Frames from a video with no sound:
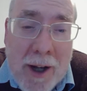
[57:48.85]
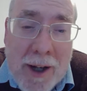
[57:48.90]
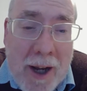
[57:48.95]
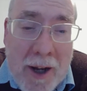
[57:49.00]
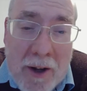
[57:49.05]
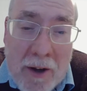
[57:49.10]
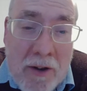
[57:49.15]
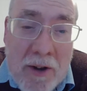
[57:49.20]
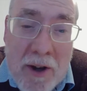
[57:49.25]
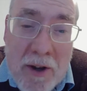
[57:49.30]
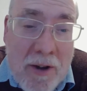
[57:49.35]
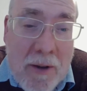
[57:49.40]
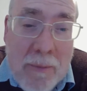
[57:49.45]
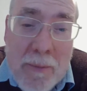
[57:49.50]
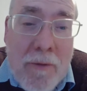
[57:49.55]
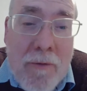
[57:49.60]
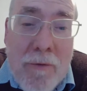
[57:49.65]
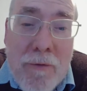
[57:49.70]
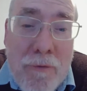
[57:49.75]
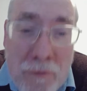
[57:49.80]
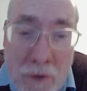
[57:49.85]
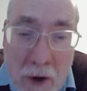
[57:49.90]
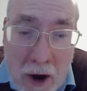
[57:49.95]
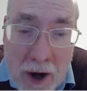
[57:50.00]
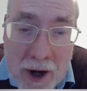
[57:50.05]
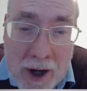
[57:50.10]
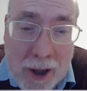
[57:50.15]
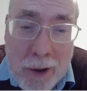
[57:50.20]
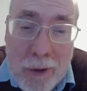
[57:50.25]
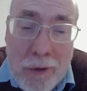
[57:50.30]
I'd like to see something
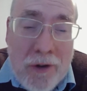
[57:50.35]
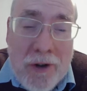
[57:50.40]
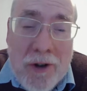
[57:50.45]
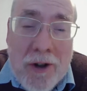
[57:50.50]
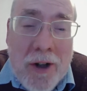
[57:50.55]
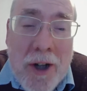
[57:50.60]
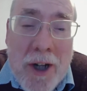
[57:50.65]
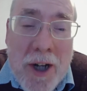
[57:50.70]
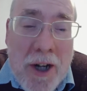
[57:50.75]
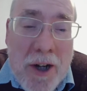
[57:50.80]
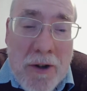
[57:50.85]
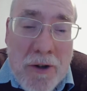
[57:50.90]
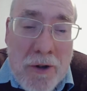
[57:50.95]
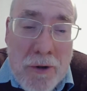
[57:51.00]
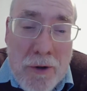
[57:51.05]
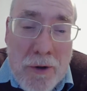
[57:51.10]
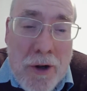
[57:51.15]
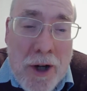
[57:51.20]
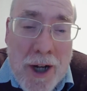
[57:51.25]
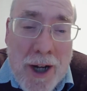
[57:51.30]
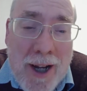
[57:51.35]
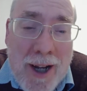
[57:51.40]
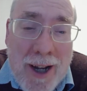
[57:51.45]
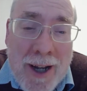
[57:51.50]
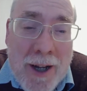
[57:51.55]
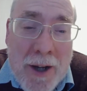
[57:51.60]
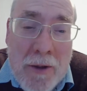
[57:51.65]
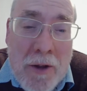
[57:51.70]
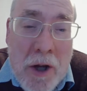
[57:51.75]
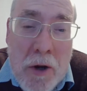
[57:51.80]
far closer to
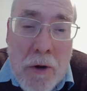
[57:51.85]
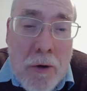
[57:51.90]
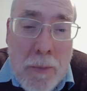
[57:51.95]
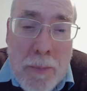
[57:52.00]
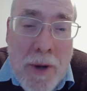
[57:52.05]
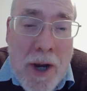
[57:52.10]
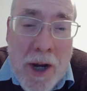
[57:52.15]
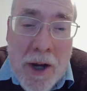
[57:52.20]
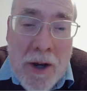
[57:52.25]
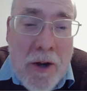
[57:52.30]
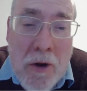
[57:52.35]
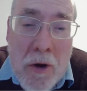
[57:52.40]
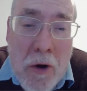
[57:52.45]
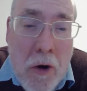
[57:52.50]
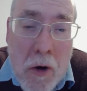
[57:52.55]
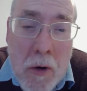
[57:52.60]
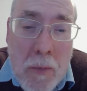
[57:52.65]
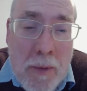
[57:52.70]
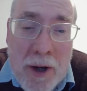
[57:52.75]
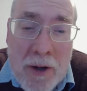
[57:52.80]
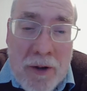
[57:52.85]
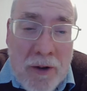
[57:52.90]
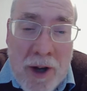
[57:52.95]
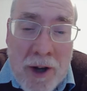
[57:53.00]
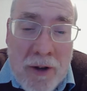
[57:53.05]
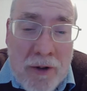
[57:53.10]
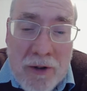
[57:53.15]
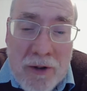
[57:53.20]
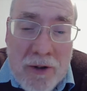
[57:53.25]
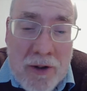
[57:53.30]
the European norm.
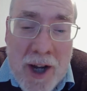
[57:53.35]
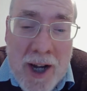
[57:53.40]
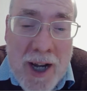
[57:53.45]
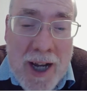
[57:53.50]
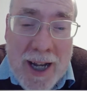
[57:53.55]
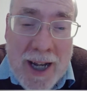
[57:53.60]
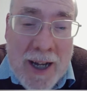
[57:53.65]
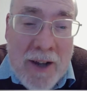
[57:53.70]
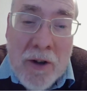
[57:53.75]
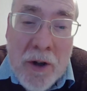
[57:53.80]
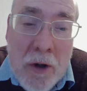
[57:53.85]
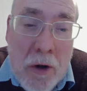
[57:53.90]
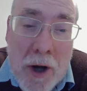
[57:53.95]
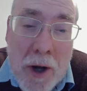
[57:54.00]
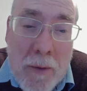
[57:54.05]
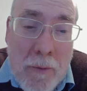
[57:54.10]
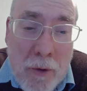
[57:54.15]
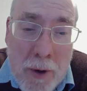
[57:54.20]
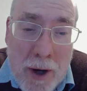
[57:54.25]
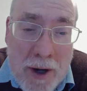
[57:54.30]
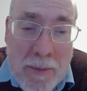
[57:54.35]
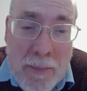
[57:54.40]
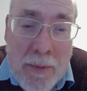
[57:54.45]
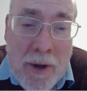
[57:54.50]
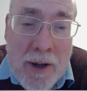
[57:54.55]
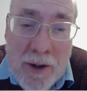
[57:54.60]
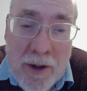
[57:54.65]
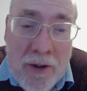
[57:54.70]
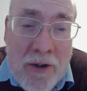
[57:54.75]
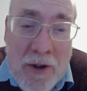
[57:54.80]
It's gone up quite a
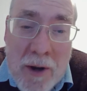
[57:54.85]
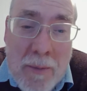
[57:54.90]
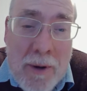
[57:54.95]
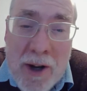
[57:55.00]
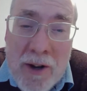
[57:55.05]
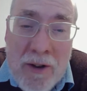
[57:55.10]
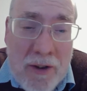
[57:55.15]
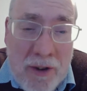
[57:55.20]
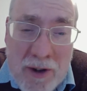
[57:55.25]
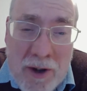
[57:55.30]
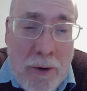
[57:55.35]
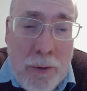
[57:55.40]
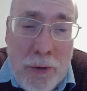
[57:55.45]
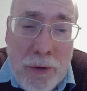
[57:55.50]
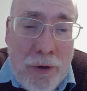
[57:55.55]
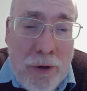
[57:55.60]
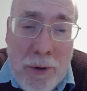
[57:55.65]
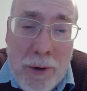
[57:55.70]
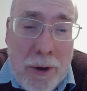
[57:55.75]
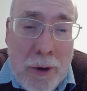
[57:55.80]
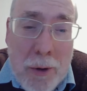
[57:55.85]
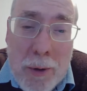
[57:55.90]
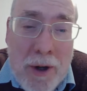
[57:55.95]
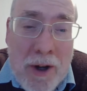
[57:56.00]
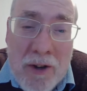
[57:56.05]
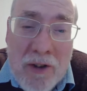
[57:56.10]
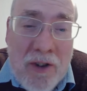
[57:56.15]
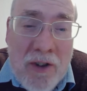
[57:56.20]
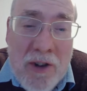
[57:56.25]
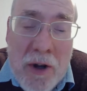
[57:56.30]
bit this year, but it's still too low
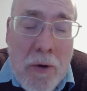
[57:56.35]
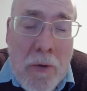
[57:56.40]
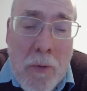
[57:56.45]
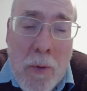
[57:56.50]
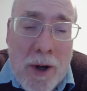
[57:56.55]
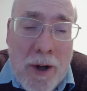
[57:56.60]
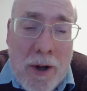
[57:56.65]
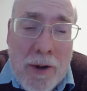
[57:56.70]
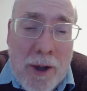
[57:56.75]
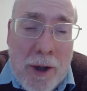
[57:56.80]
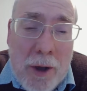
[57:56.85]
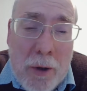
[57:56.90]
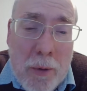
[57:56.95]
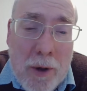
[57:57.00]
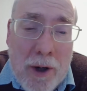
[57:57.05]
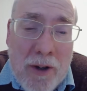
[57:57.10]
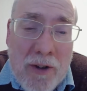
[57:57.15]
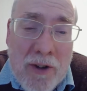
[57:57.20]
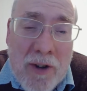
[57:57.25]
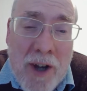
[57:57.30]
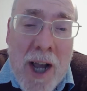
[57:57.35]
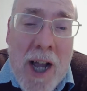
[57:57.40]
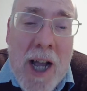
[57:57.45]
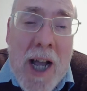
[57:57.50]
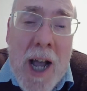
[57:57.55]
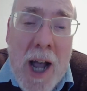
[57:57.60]
and it's still one of the lowest.